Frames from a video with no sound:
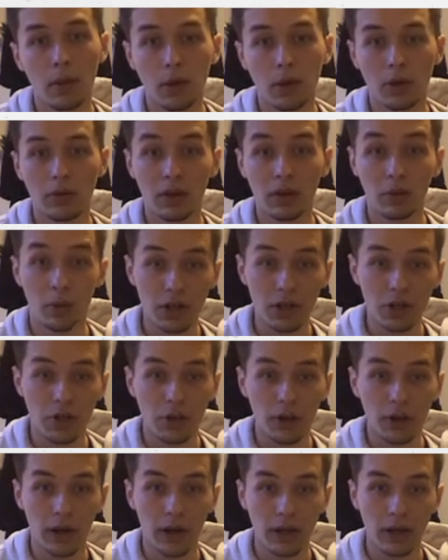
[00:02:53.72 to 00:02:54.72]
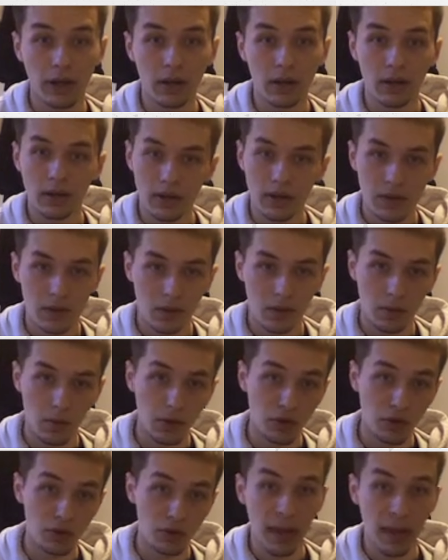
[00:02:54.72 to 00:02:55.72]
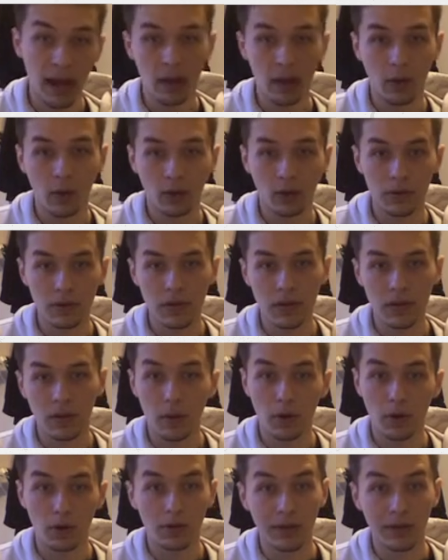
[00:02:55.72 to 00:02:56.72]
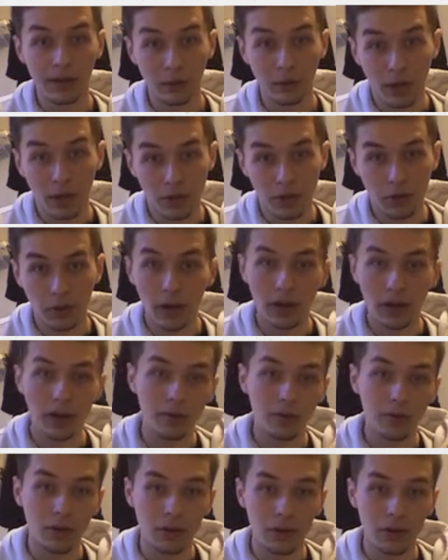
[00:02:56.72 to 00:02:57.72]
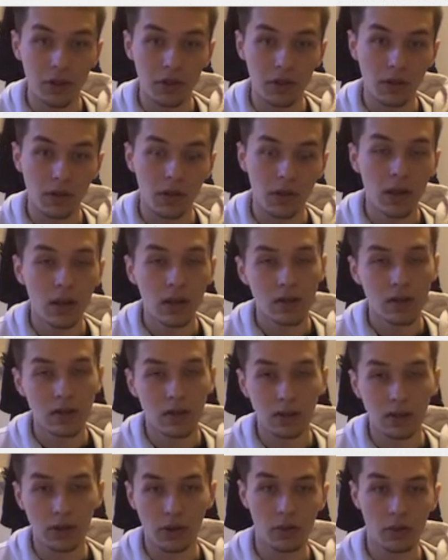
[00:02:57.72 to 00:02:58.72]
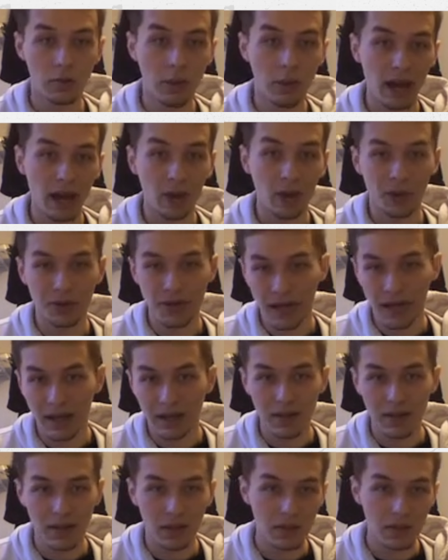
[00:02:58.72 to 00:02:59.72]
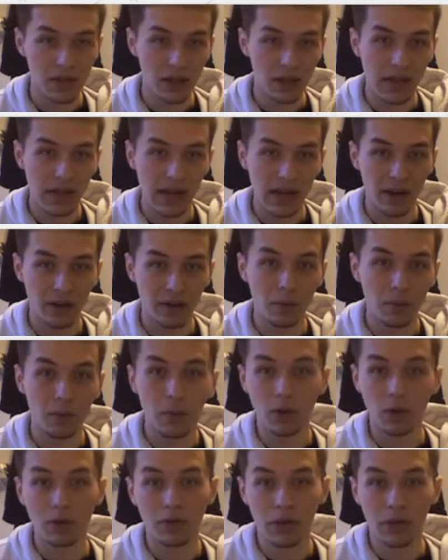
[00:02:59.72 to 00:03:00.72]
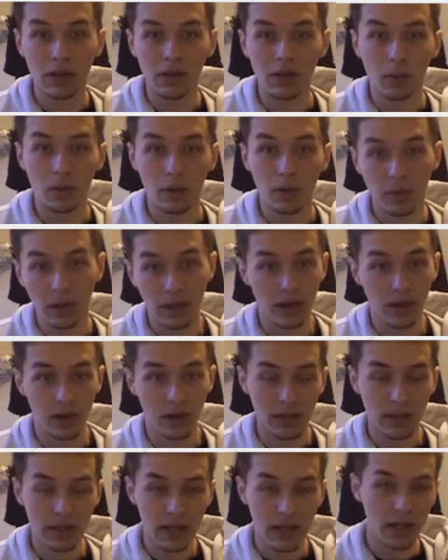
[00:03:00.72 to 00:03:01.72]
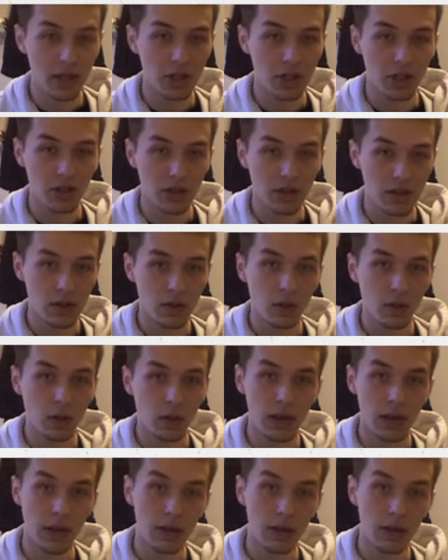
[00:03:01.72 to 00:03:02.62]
The mode of it retrograde, so the mode of backwards, the mode of it in retrograde inversion, so it goes backwards and is upside down, mode of it in rhythmic augmentation, so